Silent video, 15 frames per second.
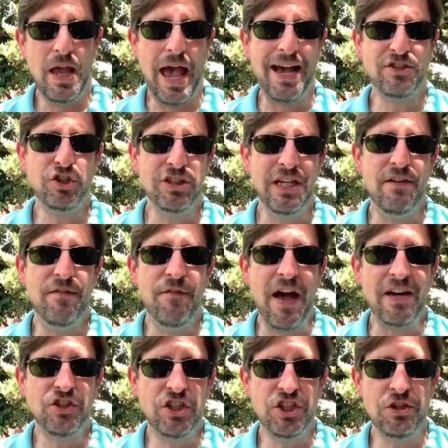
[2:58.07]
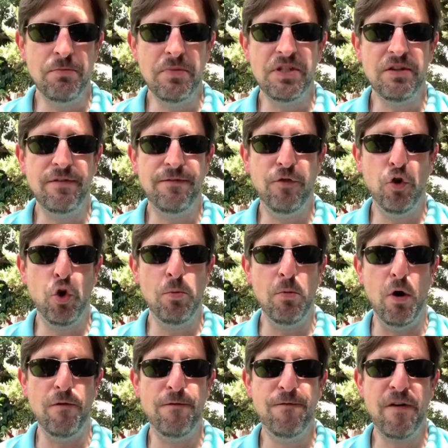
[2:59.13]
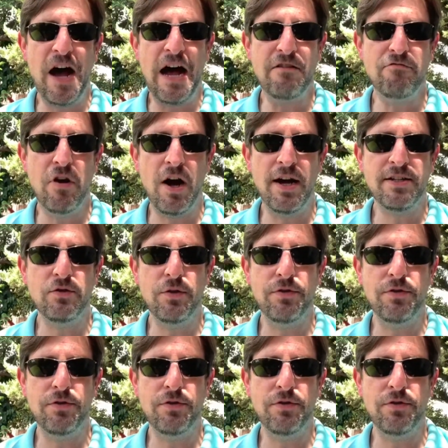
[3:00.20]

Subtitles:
Actually, fascism is a form of far-right